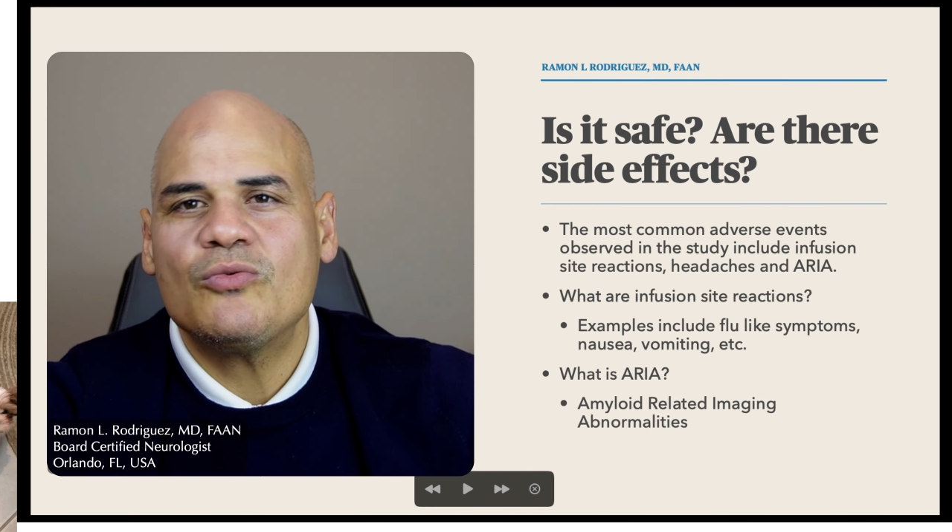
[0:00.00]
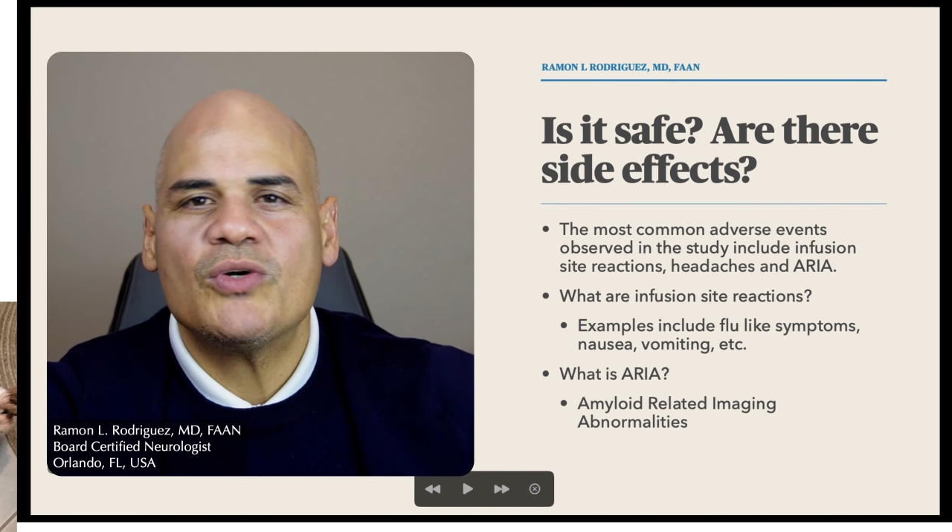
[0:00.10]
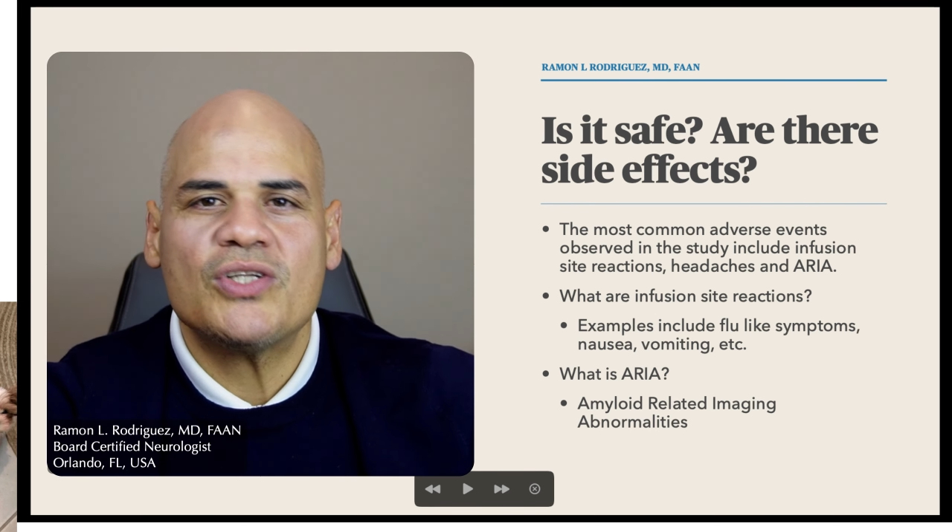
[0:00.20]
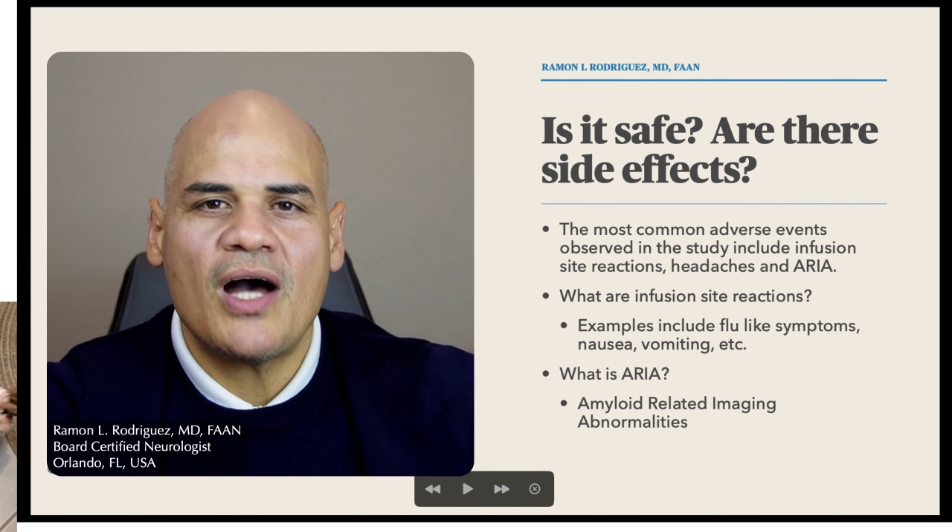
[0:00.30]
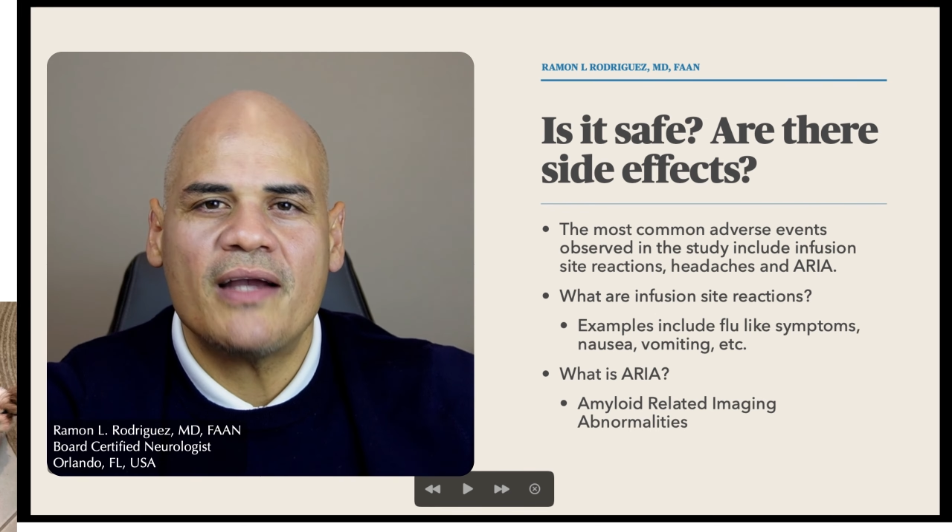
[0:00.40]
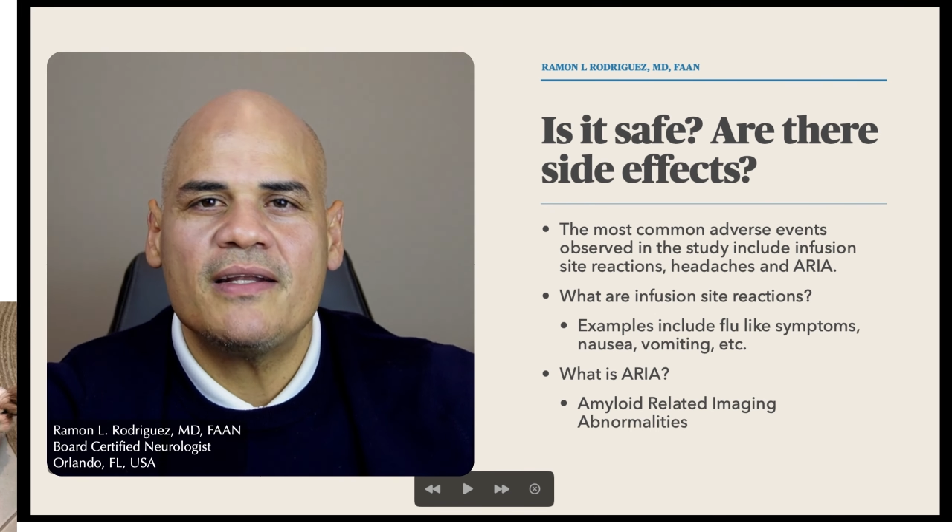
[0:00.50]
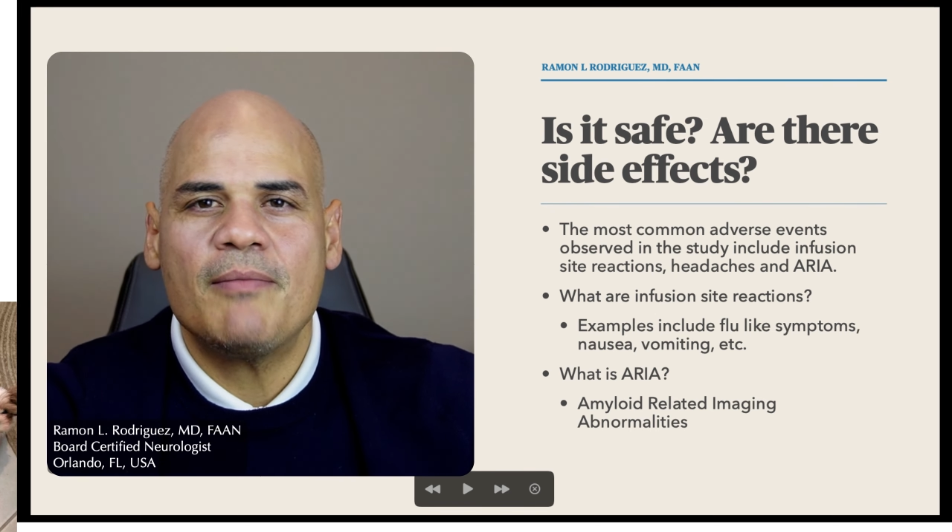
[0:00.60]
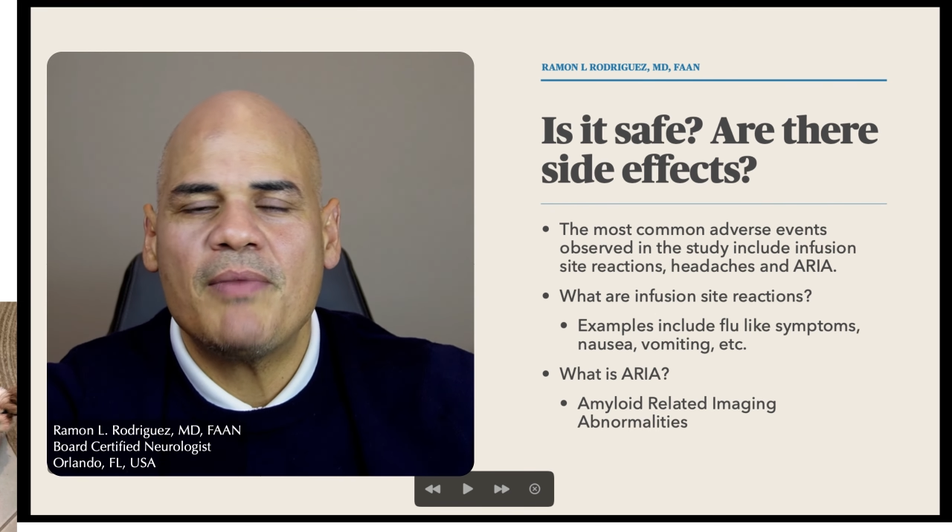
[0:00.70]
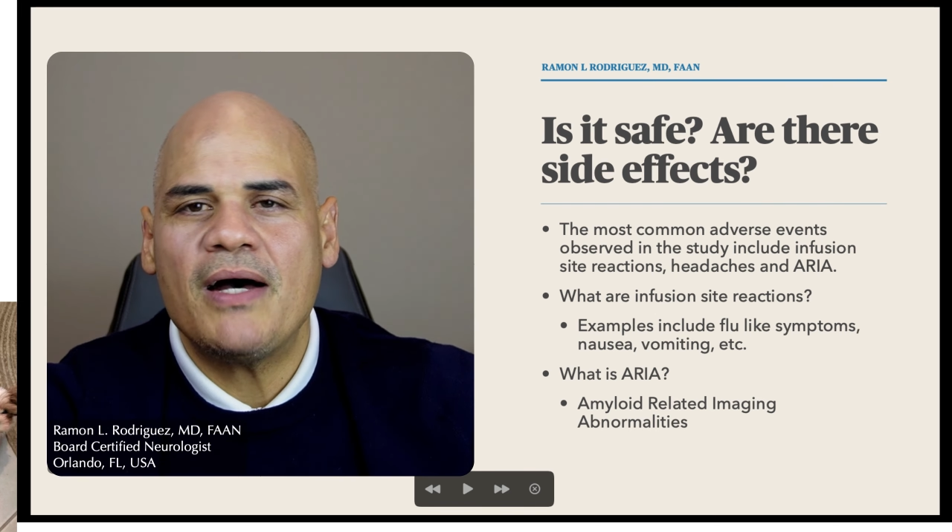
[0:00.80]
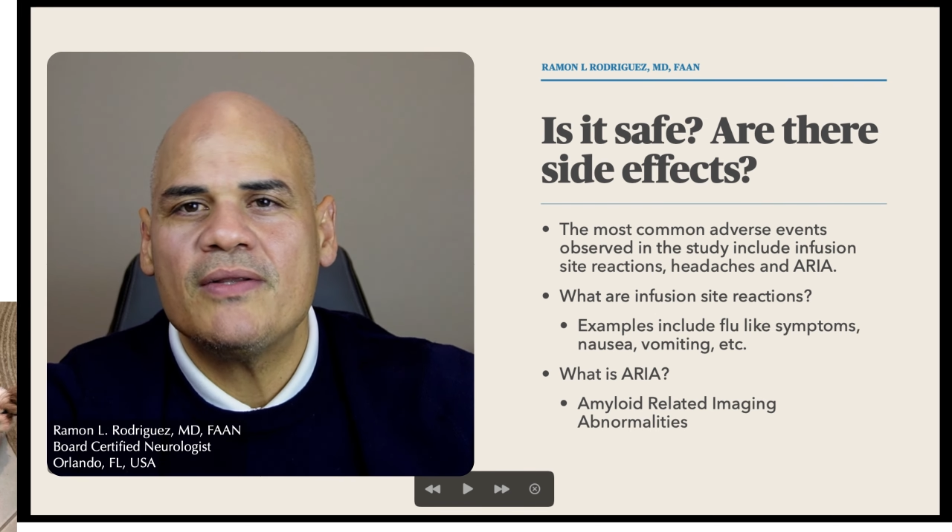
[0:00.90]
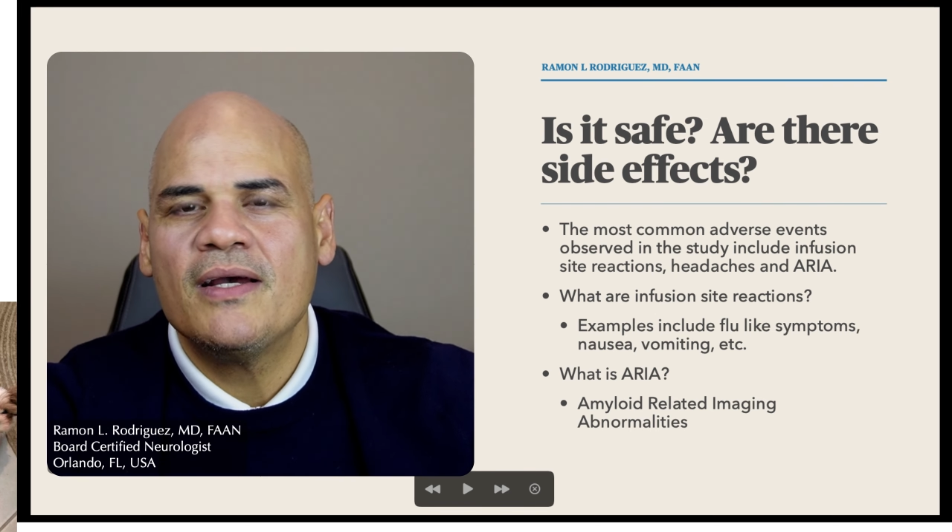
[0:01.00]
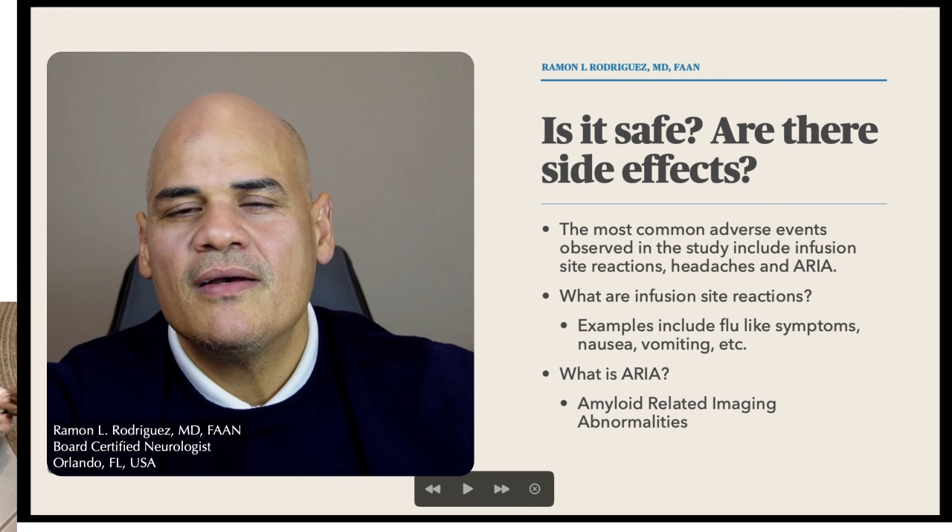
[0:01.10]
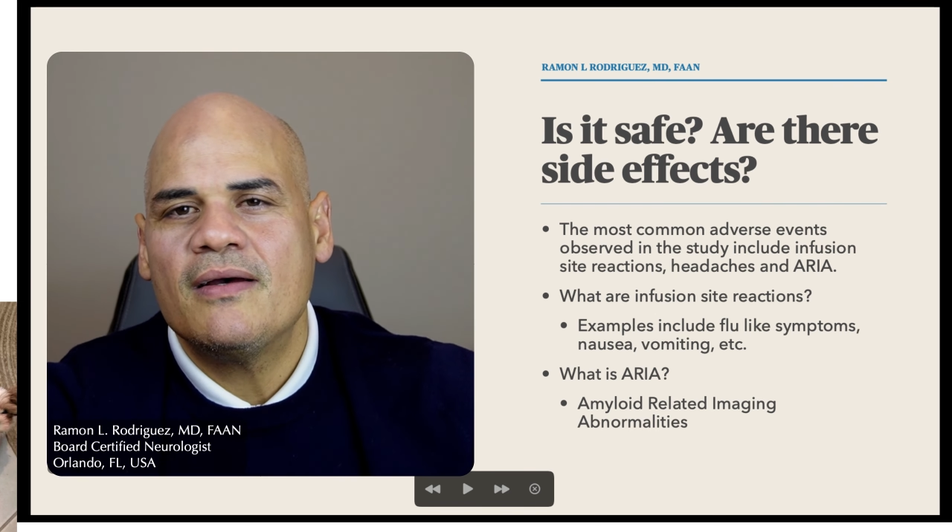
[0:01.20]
we're talking about